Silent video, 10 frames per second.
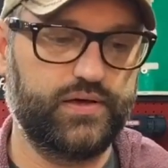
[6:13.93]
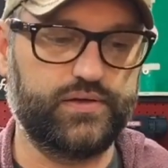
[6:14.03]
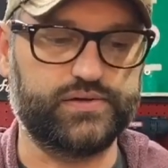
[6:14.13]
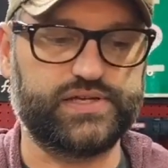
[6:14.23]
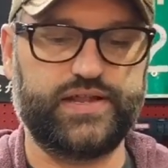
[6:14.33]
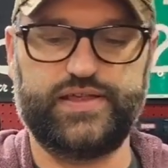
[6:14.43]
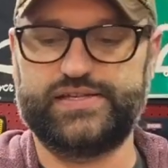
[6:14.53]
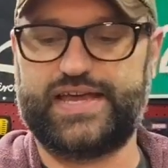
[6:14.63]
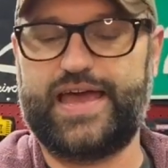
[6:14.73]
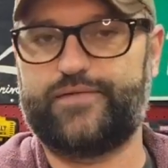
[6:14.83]
those kind of things
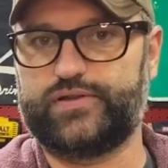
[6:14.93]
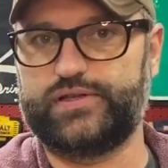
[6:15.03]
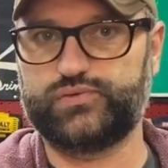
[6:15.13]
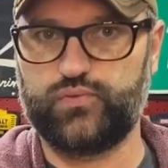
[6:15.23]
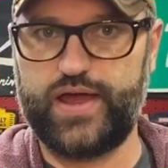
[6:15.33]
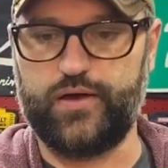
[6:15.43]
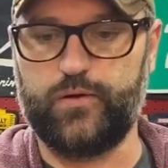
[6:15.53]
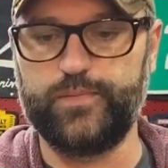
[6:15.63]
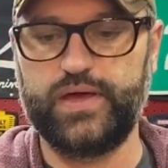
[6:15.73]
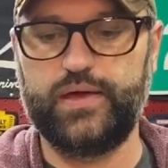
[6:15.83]
I have on this rail.
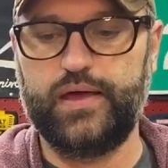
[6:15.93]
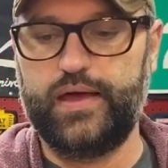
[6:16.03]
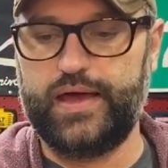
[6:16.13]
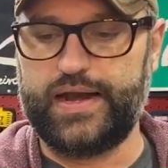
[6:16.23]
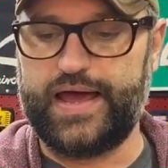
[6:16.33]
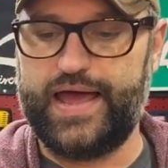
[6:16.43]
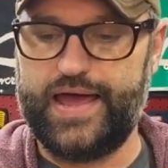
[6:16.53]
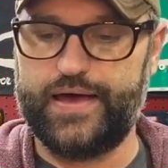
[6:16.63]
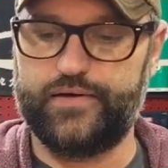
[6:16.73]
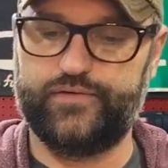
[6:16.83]
And I
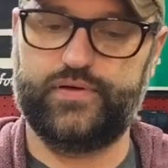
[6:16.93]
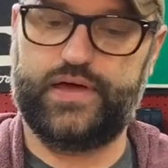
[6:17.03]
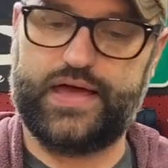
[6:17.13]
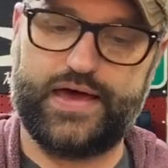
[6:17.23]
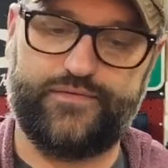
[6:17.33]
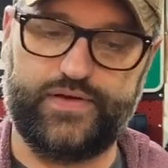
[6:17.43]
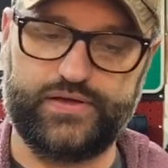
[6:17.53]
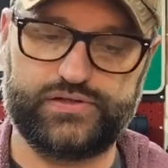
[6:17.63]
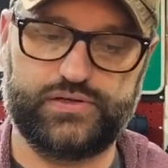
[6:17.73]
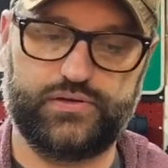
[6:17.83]
have half
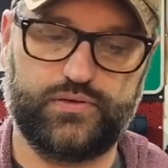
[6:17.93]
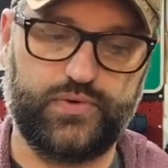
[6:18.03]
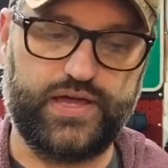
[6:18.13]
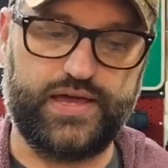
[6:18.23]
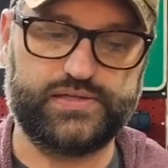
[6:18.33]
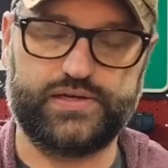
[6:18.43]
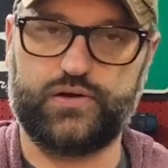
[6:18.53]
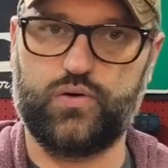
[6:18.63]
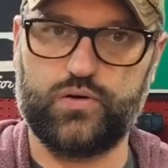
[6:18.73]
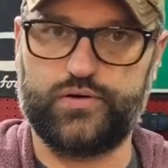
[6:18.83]
inch, three eighths, and
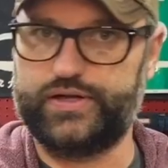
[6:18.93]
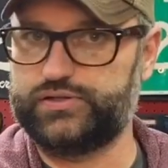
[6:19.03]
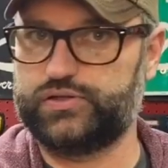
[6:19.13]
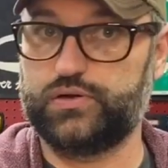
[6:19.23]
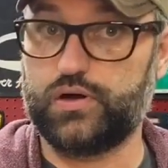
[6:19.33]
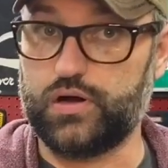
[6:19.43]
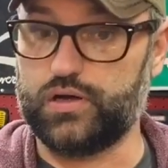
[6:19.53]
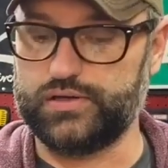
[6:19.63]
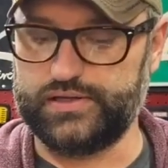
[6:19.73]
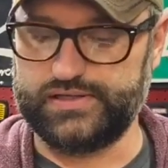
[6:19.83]
quarter inch
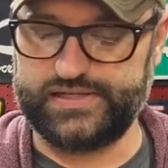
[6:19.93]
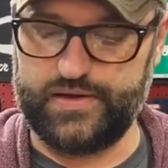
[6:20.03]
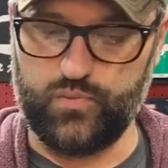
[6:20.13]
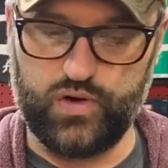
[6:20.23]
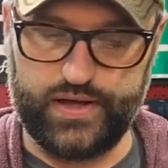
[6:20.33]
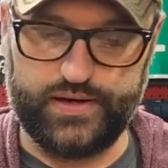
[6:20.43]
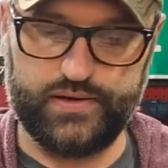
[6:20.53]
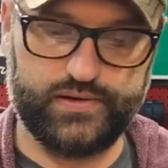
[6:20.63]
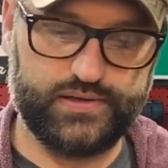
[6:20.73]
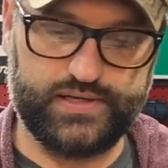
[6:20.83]
all on the same one
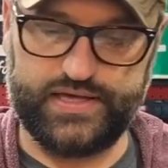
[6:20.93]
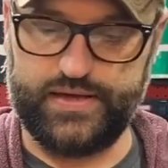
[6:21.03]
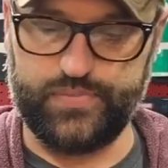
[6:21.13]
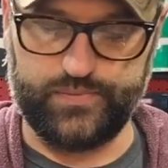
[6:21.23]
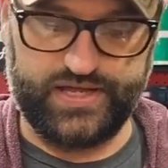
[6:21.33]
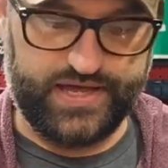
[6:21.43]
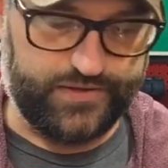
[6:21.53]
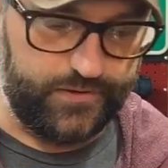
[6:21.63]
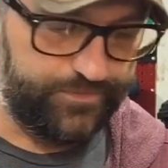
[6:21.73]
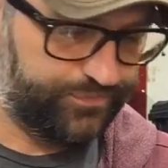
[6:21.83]
to keep them together.